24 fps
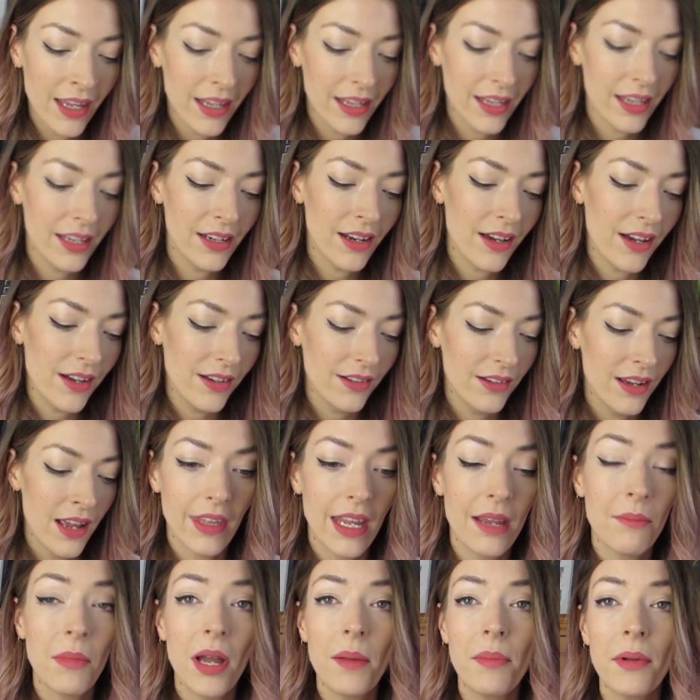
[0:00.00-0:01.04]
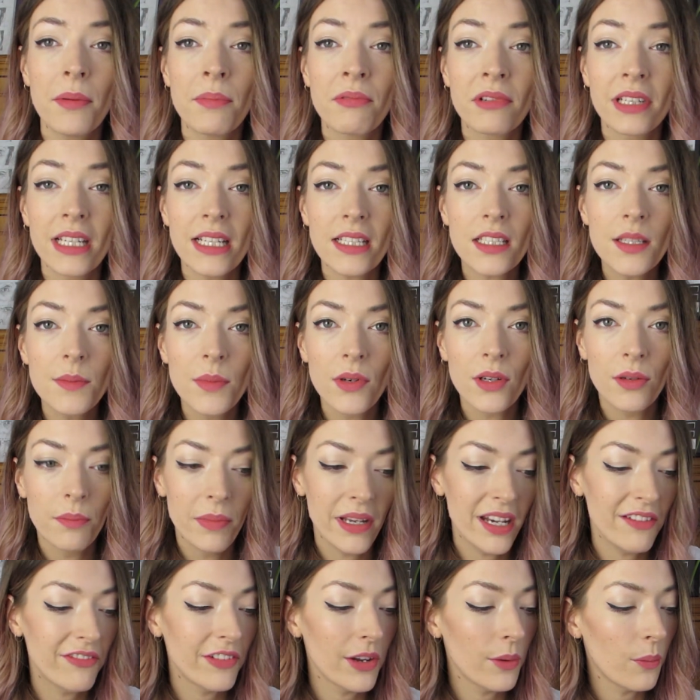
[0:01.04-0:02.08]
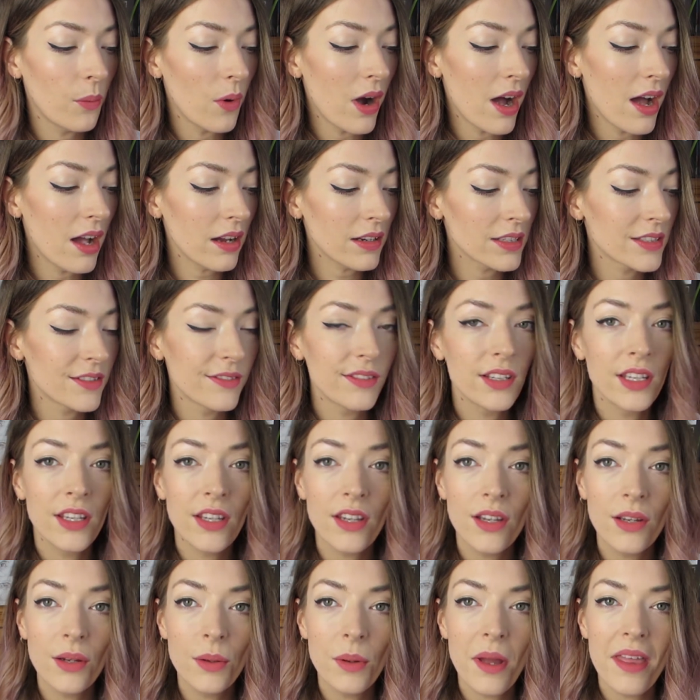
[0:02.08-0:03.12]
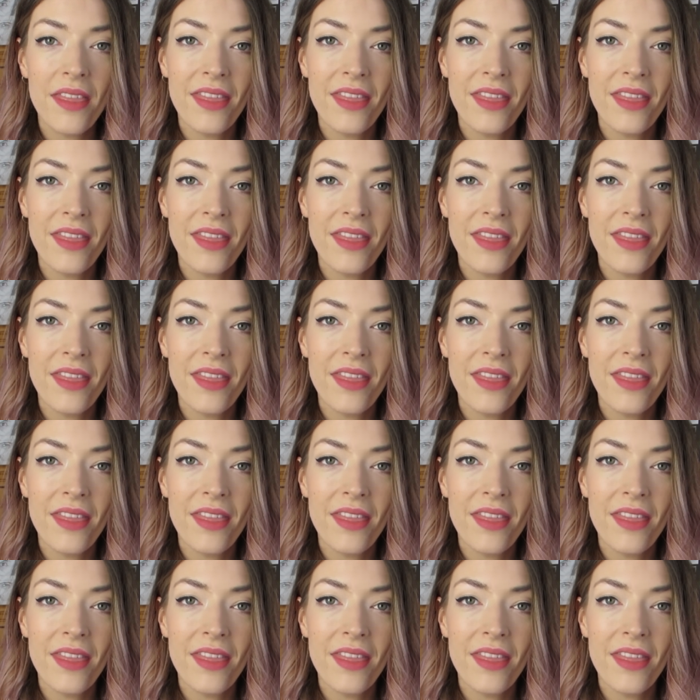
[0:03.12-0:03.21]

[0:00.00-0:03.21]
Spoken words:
You know, it might be predictable, but if it works for you,